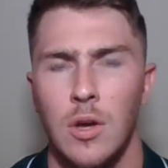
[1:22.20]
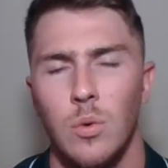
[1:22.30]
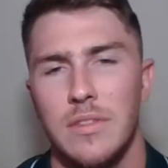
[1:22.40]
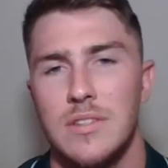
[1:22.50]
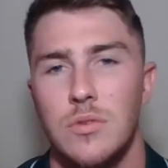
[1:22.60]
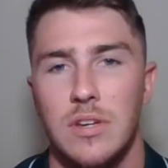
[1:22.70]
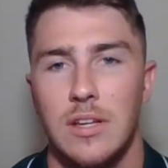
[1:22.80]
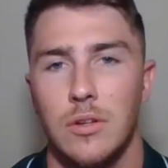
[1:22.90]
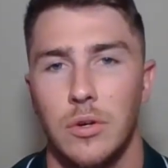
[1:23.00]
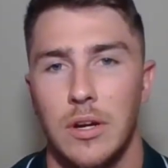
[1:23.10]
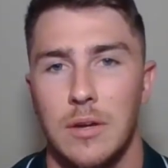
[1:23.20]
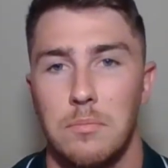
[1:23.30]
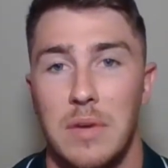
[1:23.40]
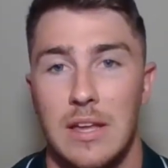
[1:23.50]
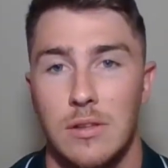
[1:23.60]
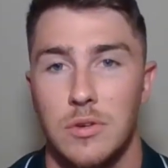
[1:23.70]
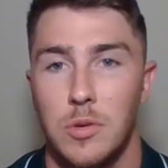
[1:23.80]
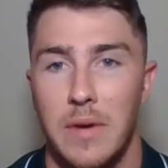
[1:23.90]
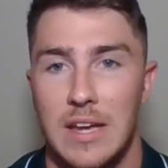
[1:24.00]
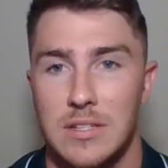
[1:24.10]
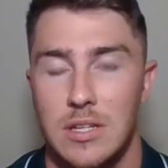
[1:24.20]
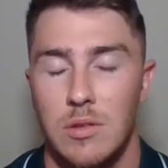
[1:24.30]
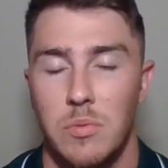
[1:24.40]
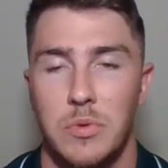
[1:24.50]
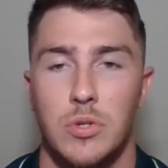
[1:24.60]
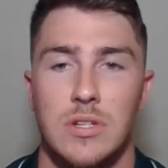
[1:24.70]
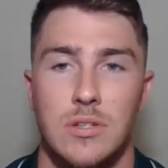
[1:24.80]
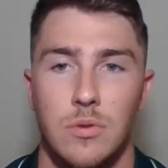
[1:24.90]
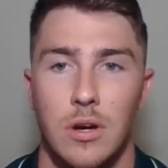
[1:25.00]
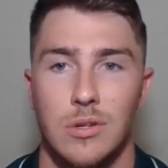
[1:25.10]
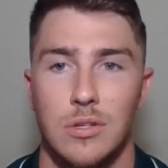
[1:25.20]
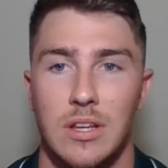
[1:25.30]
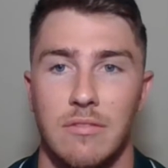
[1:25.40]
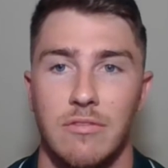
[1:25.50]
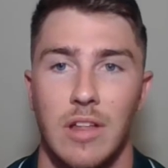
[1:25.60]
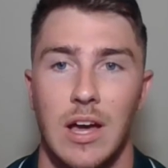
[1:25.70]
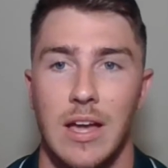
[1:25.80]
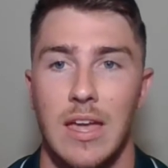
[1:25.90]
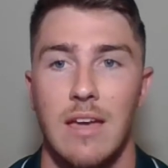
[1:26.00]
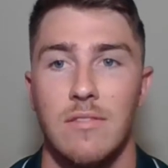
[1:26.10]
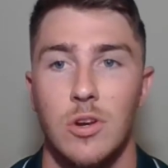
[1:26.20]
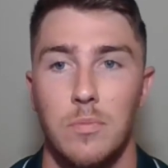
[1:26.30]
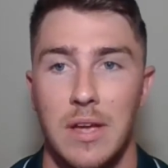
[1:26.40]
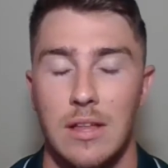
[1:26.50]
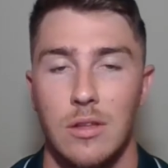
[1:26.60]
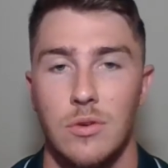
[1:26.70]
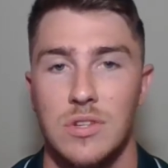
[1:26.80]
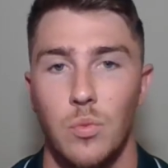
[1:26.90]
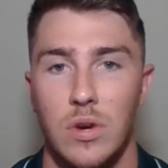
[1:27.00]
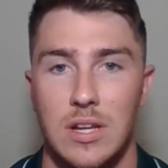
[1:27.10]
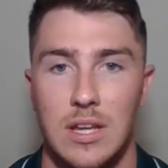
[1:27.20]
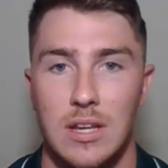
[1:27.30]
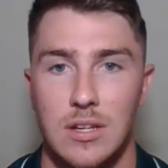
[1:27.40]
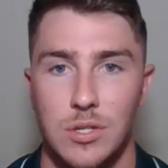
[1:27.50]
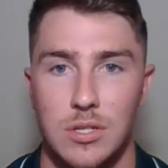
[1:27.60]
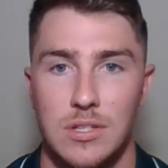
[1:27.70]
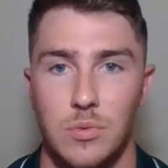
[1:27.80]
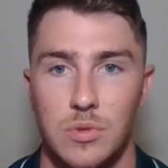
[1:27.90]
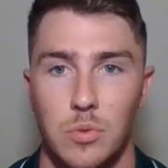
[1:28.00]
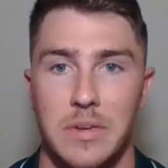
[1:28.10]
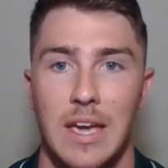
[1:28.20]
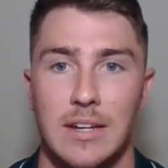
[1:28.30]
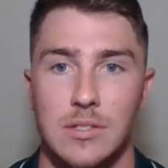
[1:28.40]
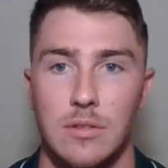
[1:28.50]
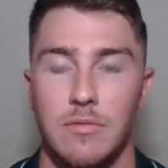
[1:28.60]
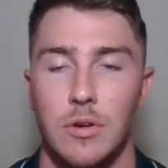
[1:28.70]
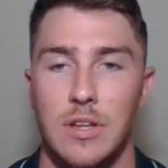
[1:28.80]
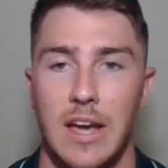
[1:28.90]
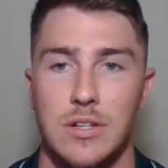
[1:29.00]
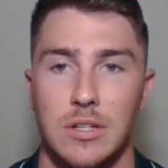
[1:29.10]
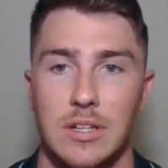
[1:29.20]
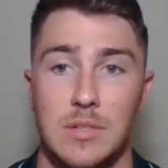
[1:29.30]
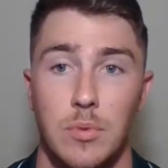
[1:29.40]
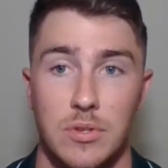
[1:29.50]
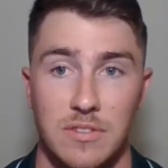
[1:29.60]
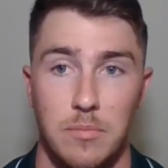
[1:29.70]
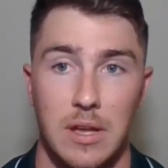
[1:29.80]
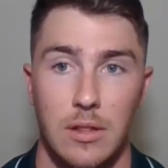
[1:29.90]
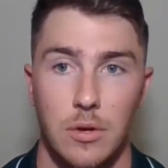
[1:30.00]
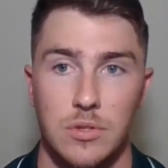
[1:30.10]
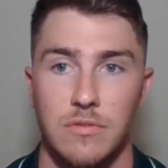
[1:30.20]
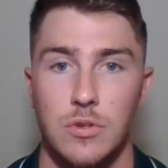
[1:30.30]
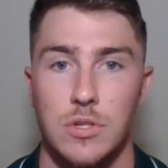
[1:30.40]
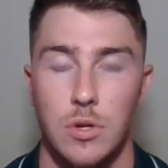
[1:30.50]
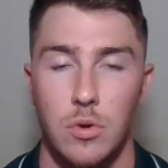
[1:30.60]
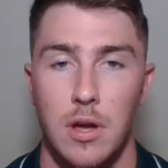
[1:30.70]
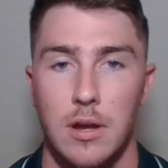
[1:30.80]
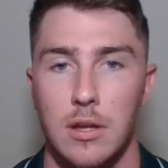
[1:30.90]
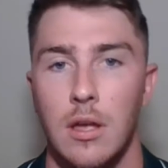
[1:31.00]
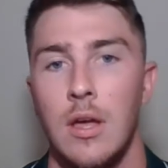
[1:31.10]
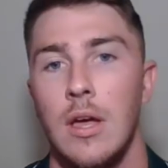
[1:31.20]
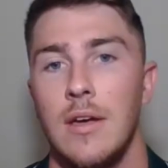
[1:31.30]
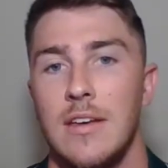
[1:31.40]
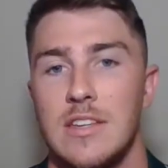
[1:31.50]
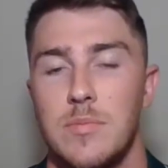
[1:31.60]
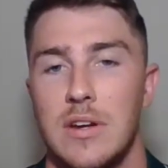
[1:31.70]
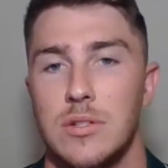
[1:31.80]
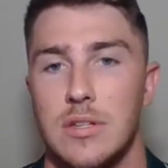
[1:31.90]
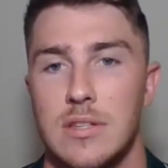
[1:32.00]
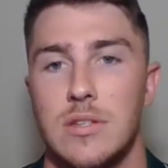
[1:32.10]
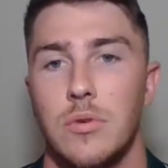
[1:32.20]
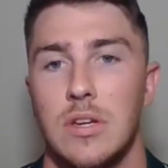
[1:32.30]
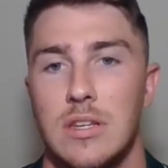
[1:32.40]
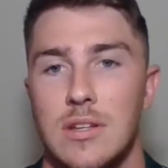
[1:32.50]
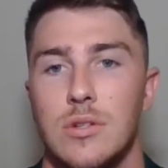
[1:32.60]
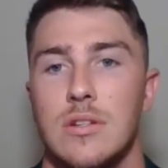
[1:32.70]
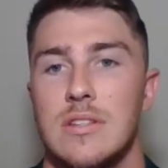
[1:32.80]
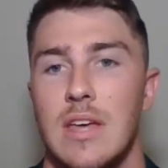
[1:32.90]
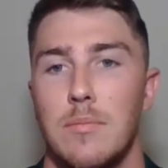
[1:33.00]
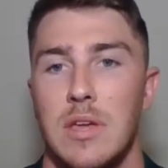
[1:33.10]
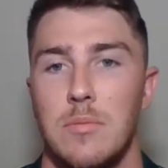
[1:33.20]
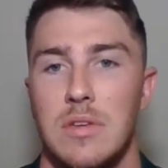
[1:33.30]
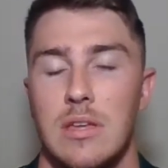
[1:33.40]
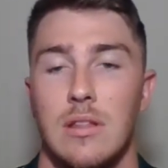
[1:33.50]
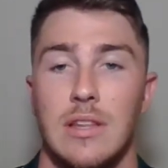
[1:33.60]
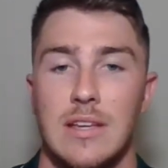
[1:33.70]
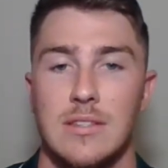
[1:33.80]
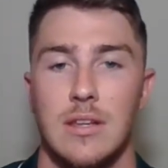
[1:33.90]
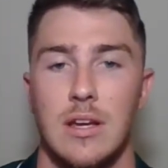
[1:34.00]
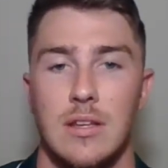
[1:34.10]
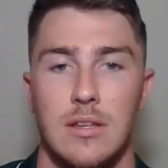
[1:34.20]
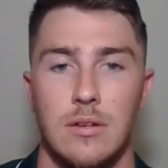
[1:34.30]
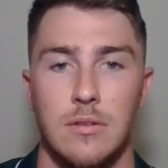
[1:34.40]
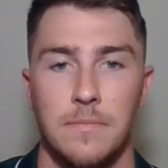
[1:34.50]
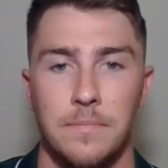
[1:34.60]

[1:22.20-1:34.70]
With a 2-kilogram payload capacity, the Matrice 200 can fly heavier payloads in windy conditions, which will be excellent for attaching explosive payloads for snow cutting, especially in snowy conditions that may be less than ideal.